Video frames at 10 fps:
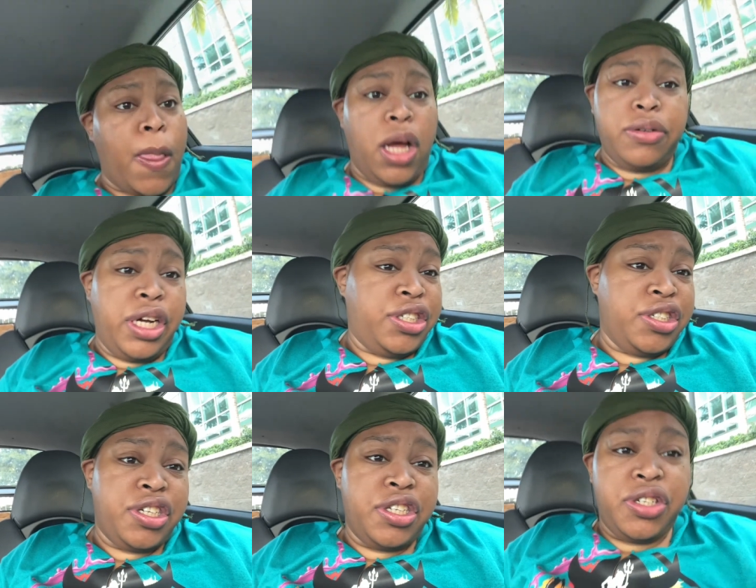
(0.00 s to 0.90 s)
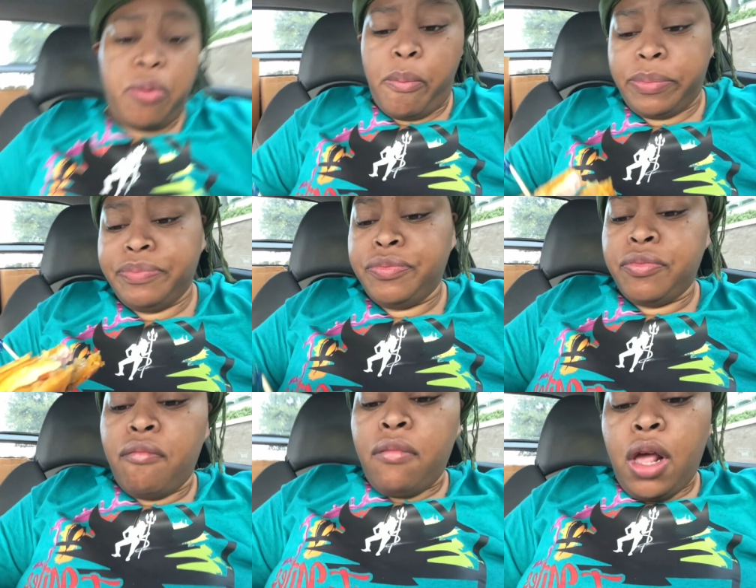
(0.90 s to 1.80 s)
that shit good too.
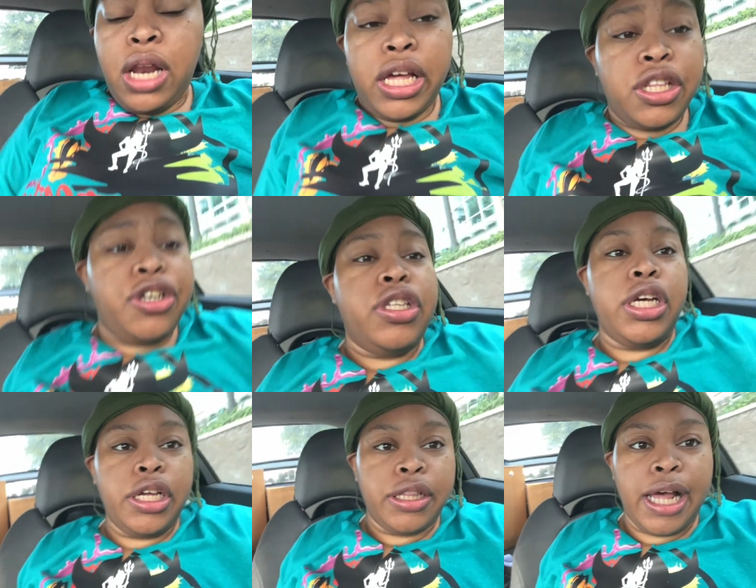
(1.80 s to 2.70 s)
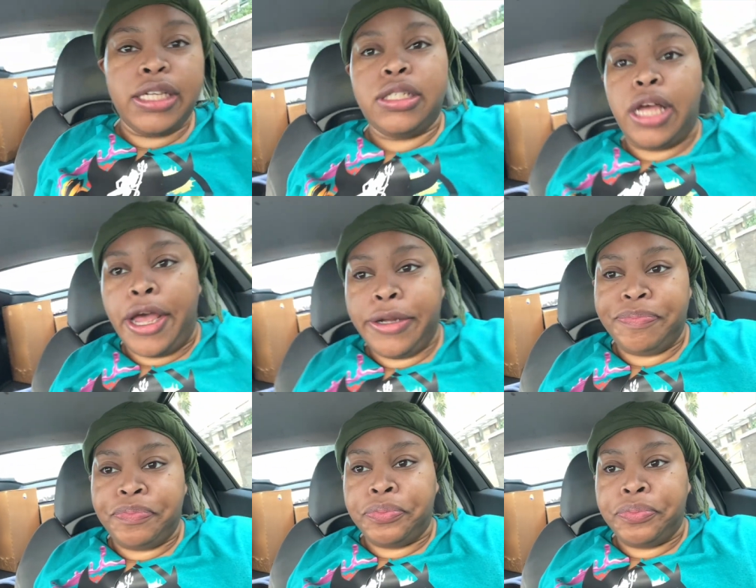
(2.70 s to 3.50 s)
Like, literally last night,